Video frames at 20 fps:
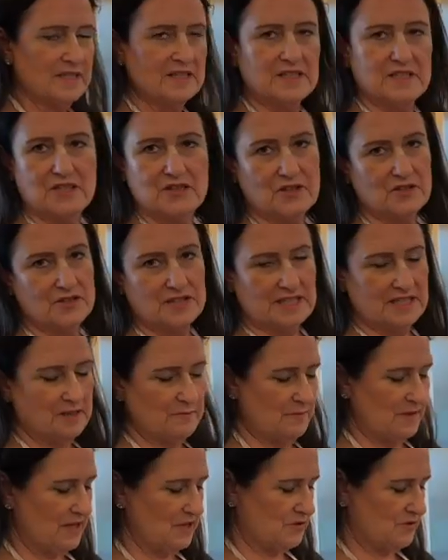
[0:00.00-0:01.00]
You don't need to
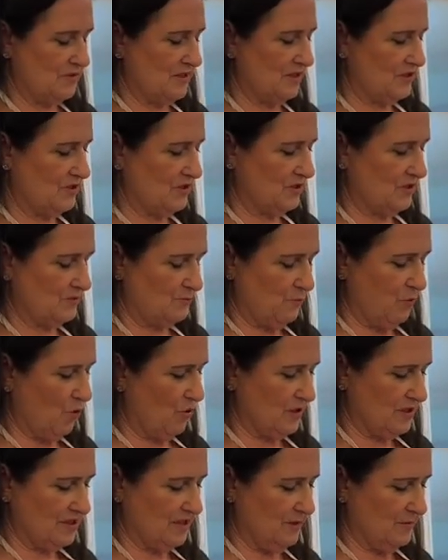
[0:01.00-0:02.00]
measure it, just
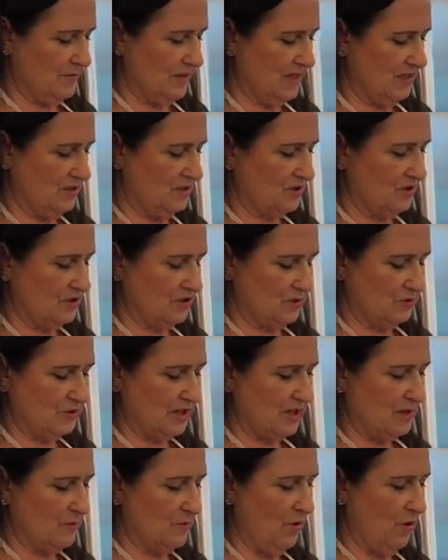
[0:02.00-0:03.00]
pour some in. You can do it
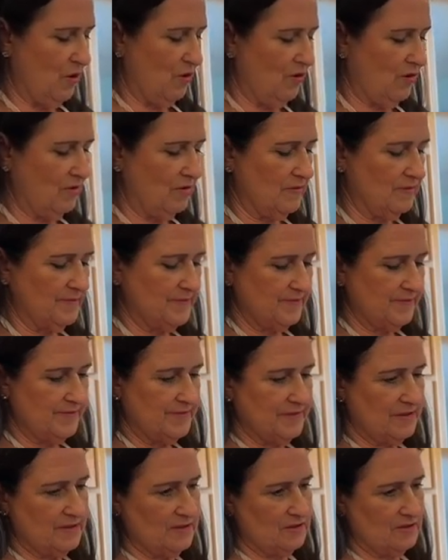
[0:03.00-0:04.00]
in a bowl,
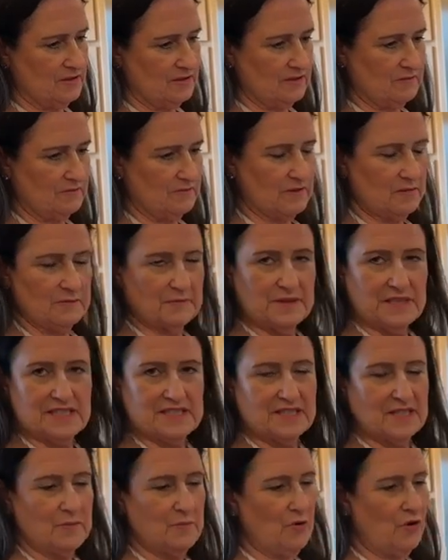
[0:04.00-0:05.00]
a
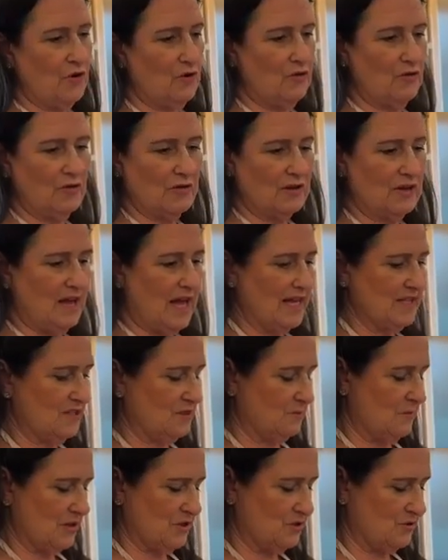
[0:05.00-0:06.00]
mixing bowl, glass
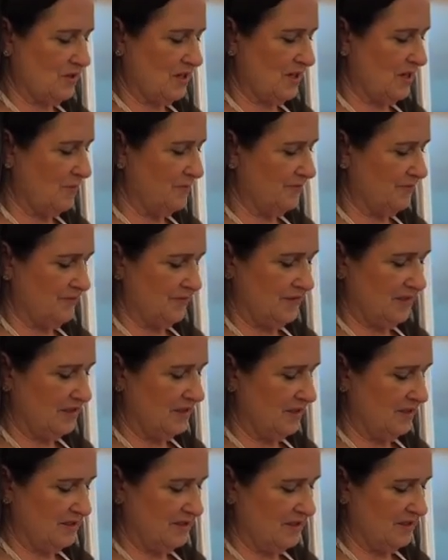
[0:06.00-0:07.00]
measuring cup.
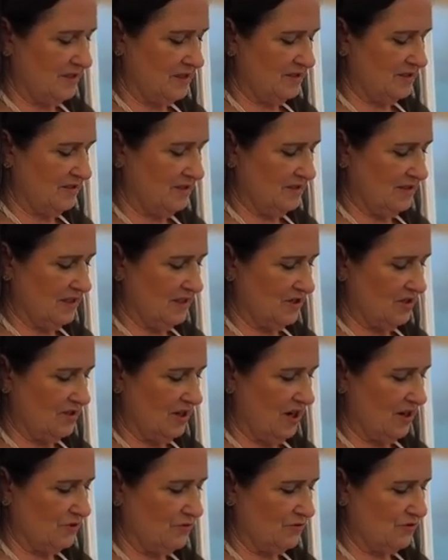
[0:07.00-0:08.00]
It, it's, it's
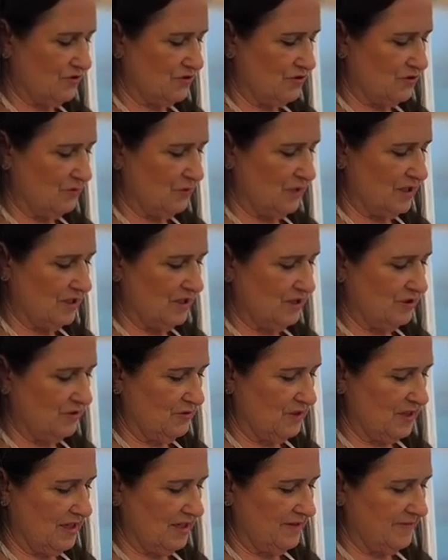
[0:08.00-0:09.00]
not crucial what you do
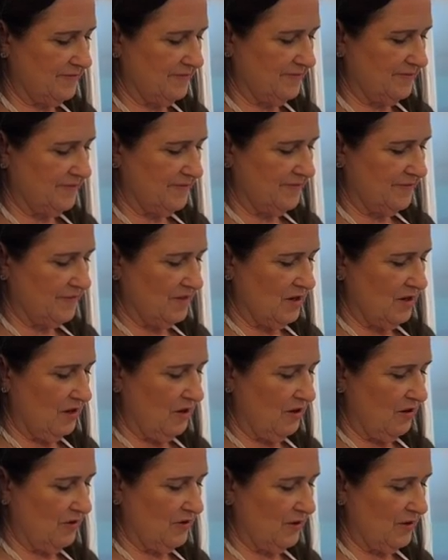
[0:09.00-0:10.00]
it in.
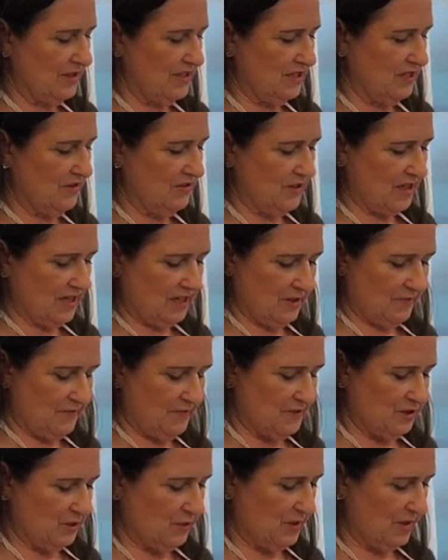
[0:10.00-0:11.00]
Although I did think
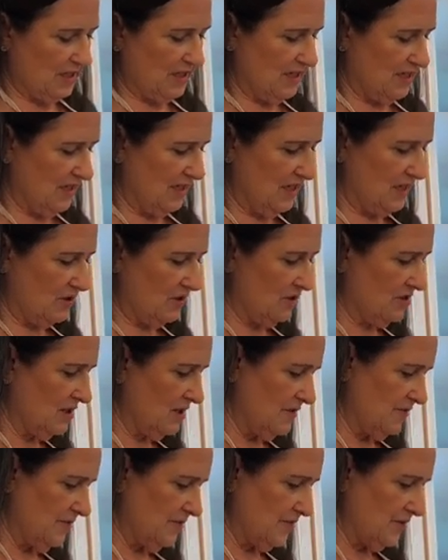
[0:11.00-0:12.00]
of doing it in here
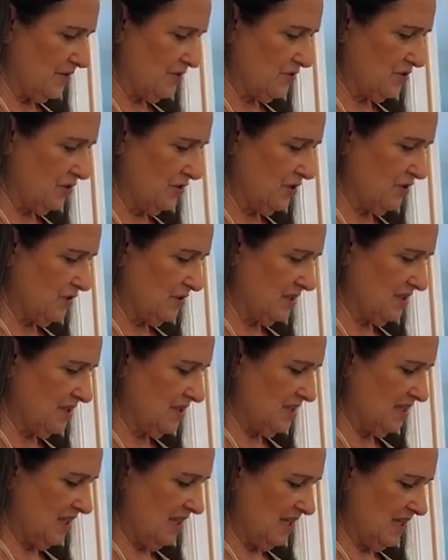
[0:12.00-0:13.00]
so you could
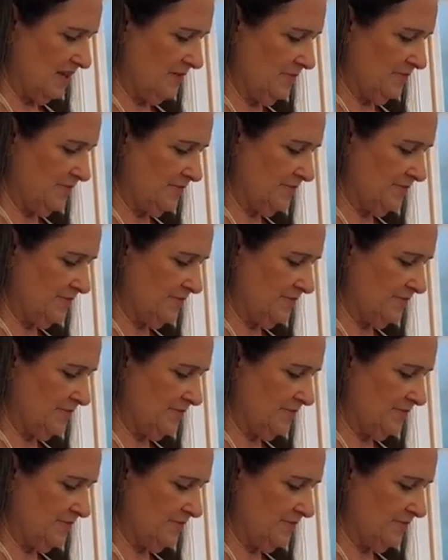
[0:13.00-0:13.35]
see